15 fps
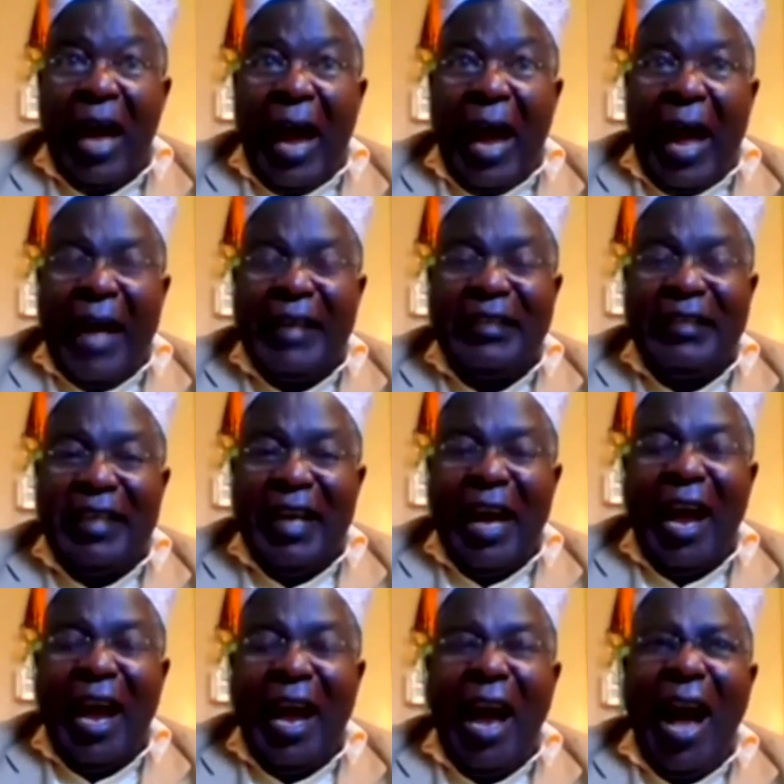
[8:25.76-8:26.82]
at uh,
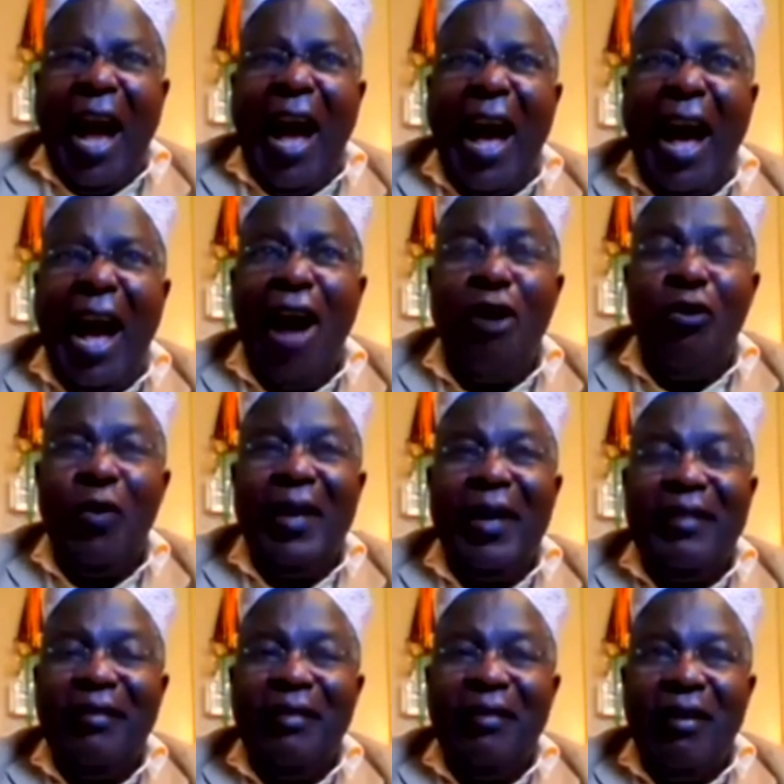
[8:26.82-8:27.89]
how will
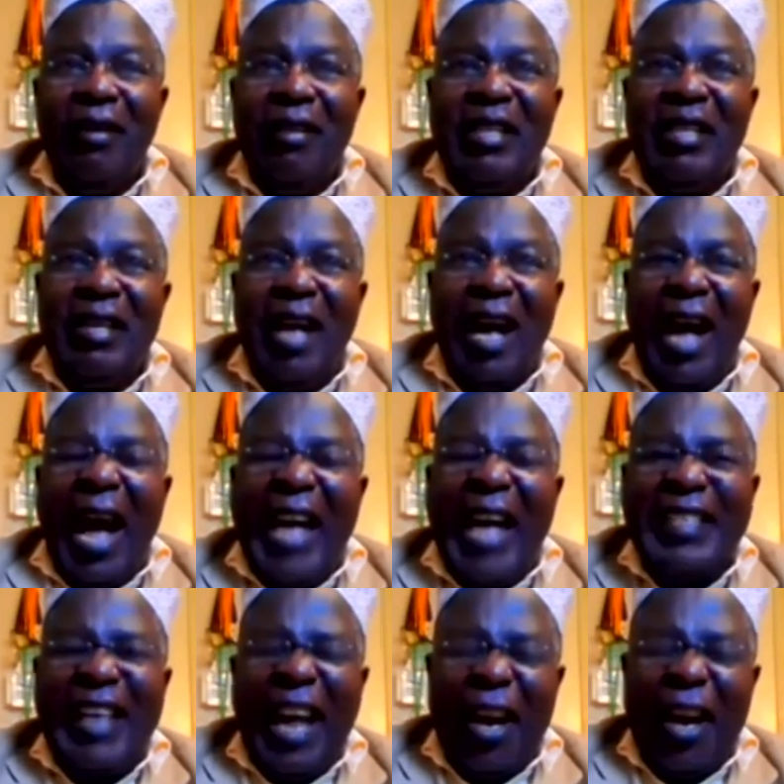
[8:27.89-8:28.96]
the
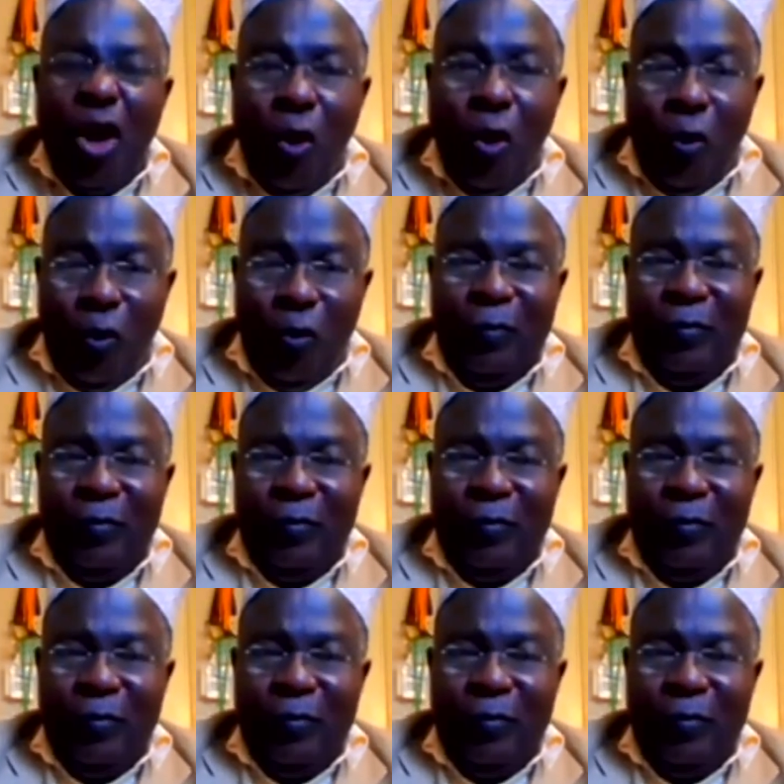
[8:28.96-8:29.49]
hustler know